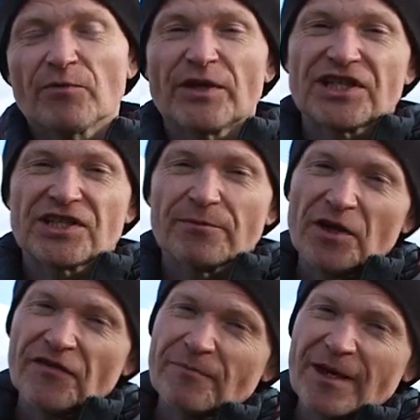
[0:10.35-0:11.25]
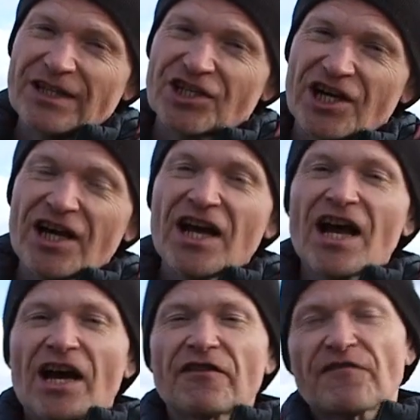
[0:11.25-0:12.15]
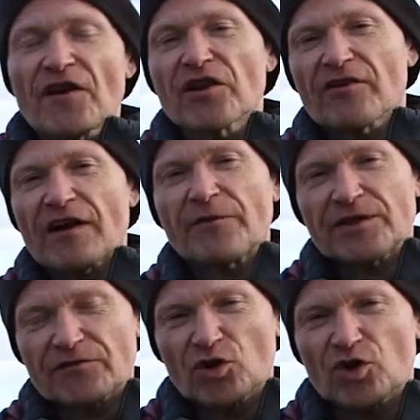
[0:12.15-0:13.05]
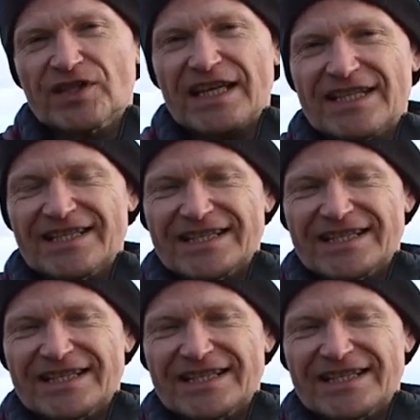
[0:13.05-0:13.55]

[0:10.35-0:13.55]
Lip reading: which is the moving picture, and a photograph, which of course is a